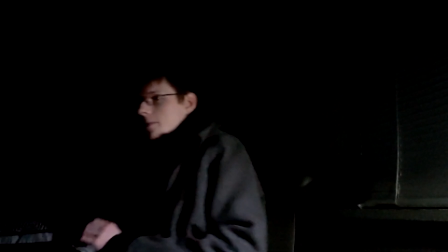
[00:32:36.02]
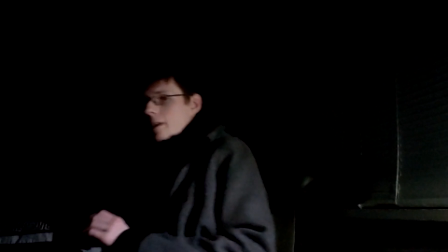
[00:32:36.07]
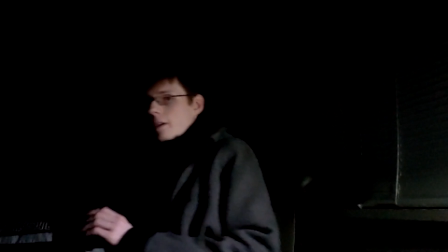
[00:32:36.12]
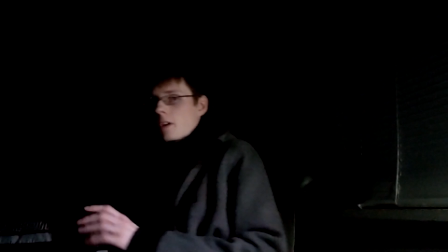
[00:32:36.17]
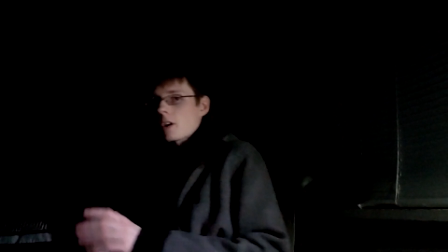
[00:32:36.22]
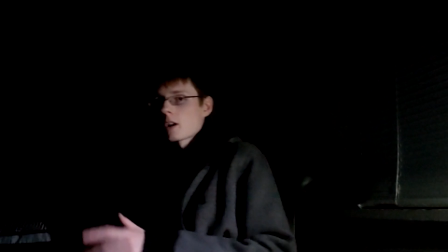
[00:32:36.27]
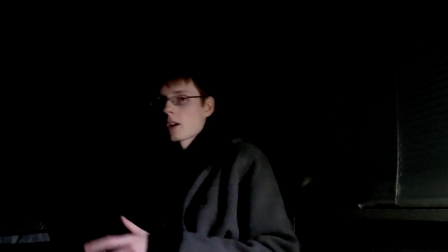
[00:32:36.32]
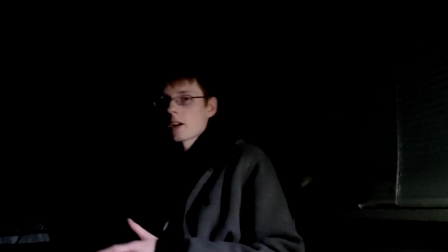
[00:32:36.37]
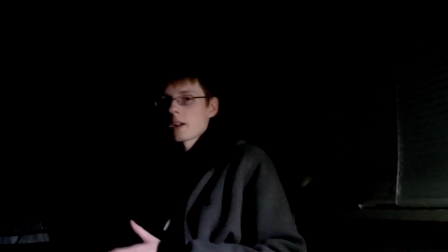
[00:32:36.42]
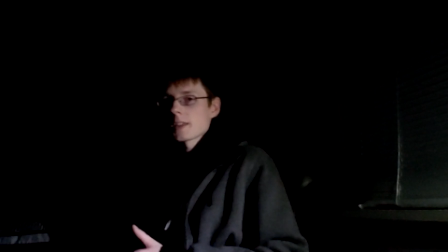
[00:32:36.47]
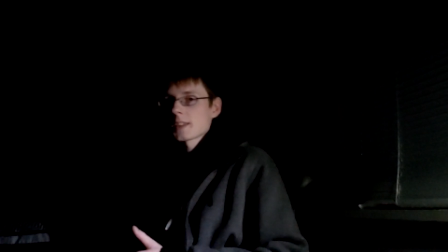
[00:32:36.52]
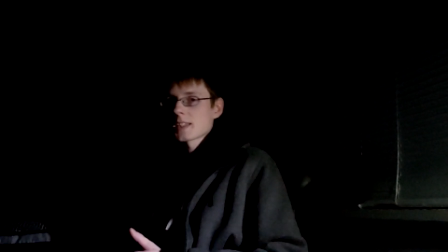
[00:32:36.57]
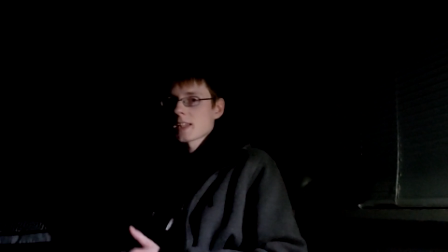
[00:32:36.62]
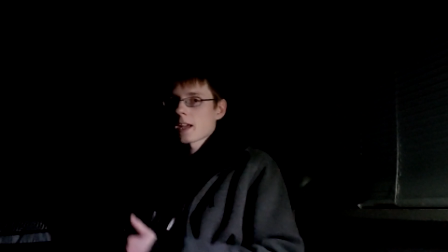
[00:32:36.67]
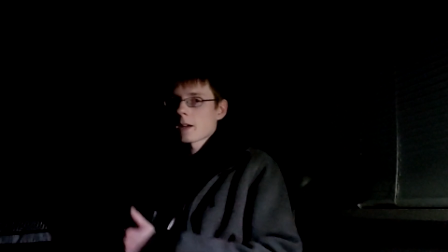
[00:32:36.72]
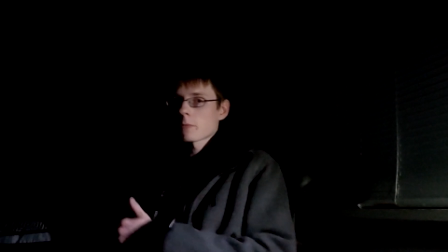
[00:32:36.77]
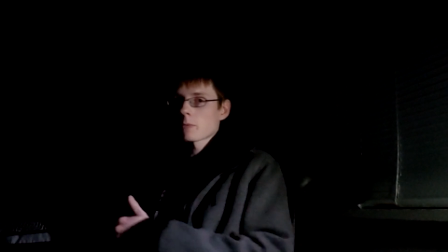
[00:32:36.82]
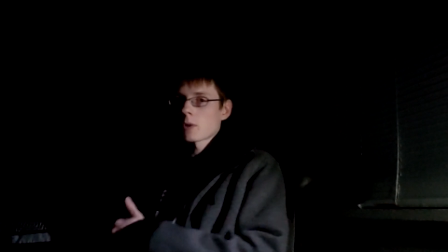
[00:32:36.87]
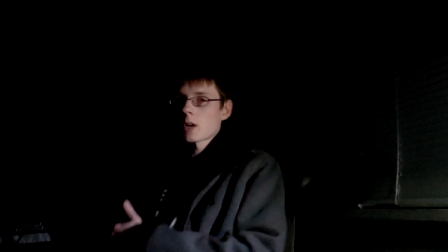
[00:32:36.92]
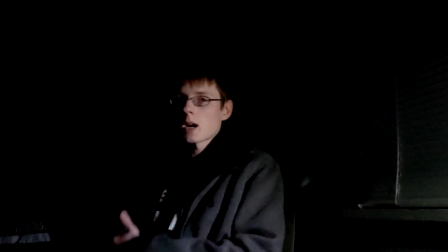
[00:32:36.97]
how hard it is to
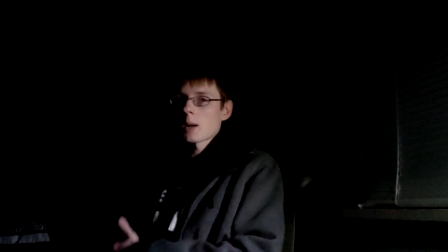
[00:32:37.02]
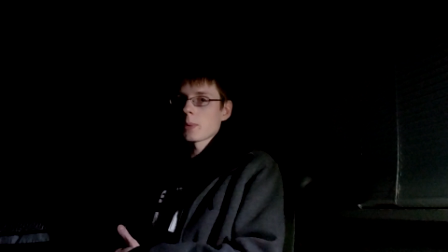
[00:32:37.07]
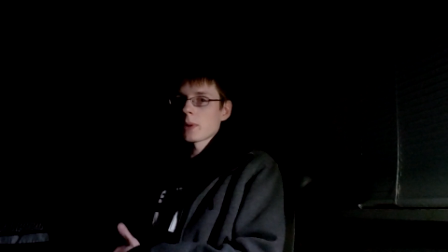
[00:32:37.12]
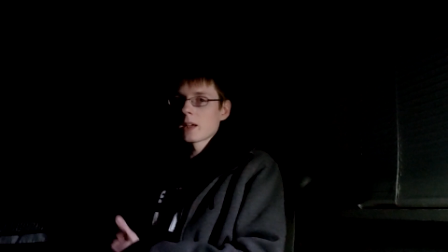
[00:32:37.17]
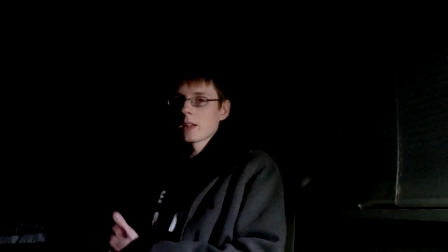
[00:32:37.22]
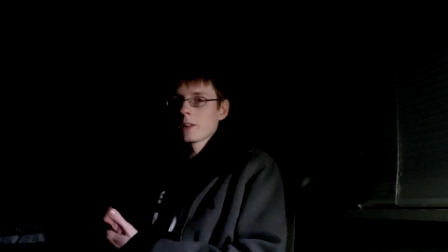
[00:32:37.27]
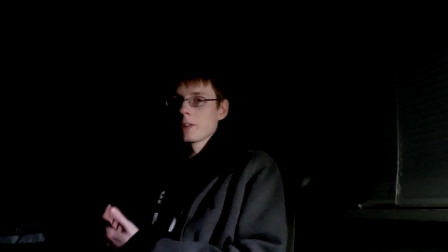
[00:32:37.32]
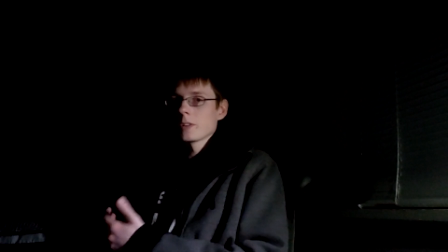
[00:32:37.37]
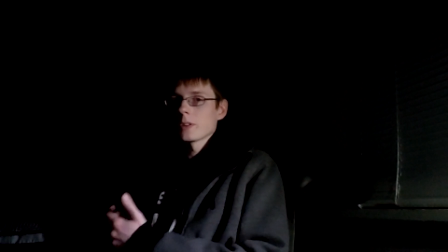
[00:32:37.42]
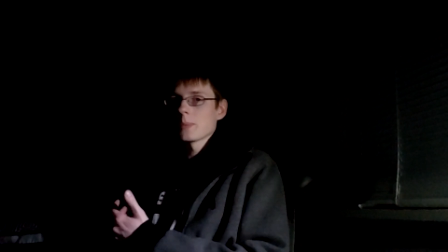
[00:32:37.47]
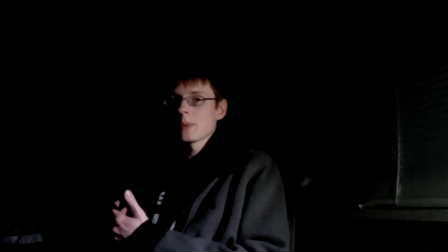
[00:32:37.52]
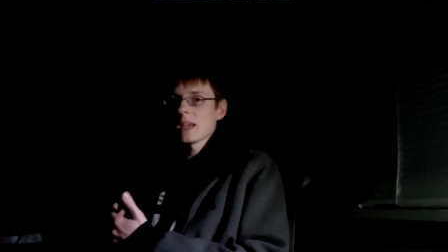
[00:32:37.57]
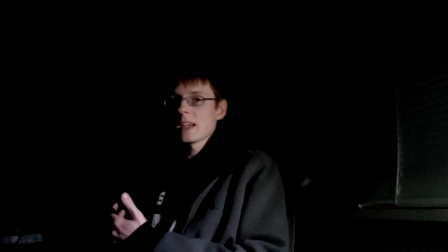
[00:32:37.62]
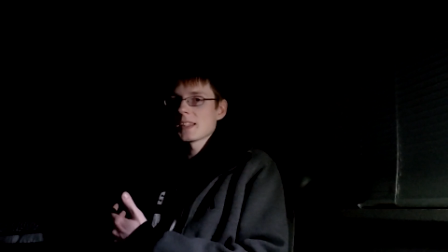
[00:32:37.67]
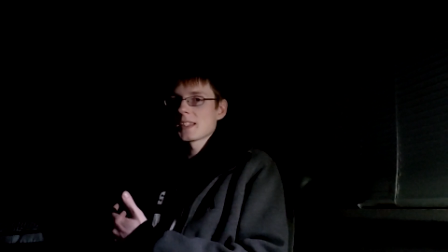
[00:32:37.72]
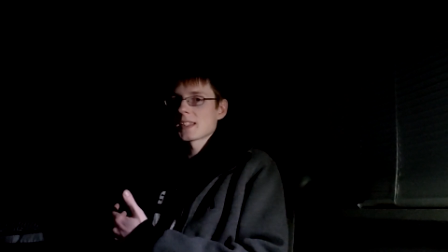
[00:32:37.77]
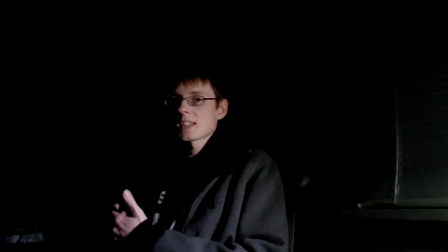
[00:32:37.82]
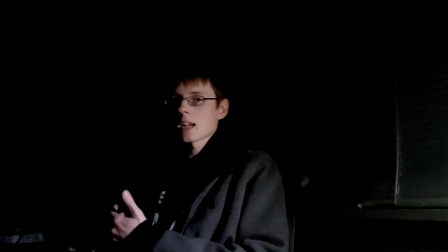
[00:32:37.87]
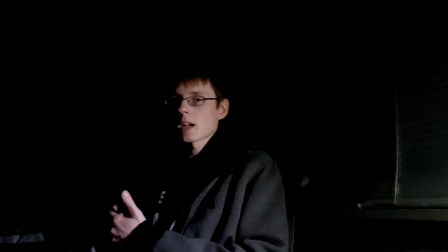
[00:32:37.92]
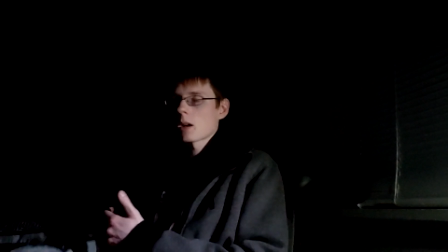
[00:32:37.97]
get Rob, let alone the
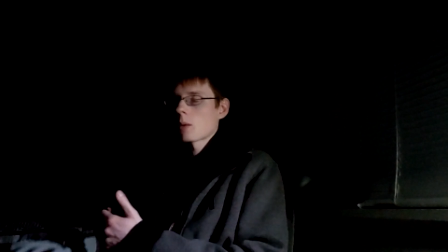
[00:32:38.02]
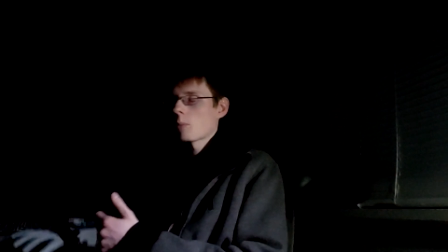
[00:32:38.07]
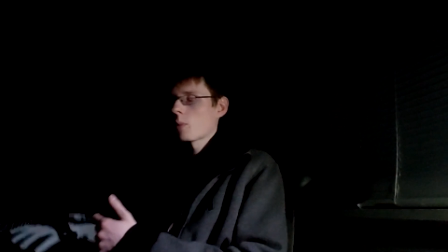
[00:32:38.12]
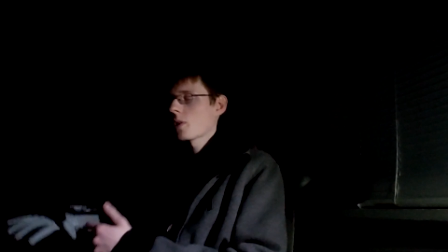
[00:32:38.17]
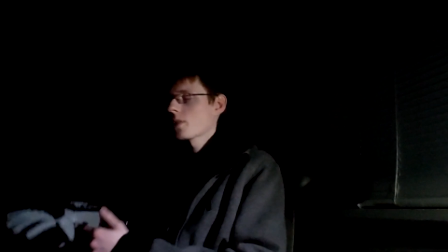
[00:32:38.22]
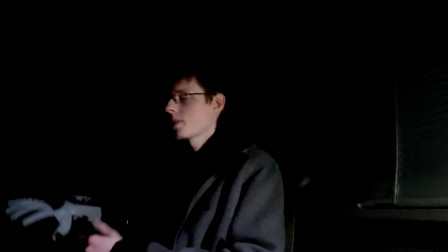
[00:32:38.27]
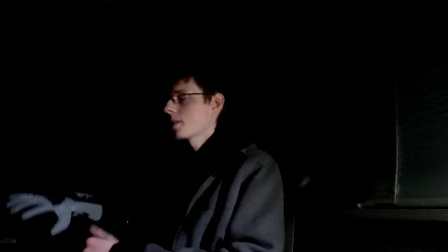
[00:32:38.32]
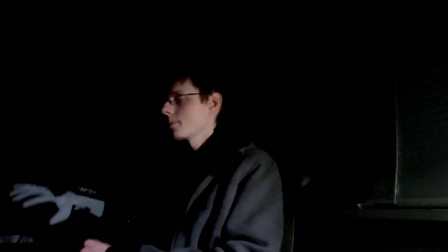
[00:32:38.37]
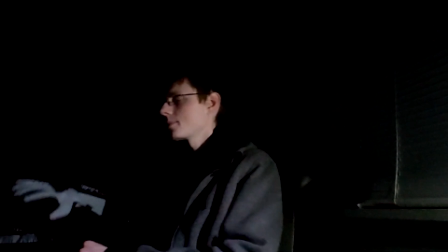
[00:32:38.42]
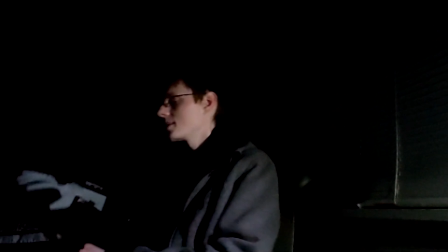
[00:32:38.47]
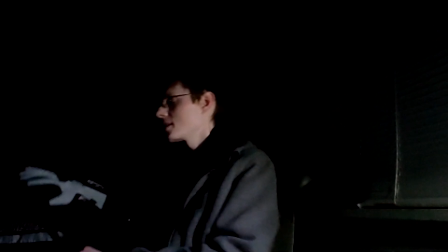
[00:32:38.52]
pieces that come with him,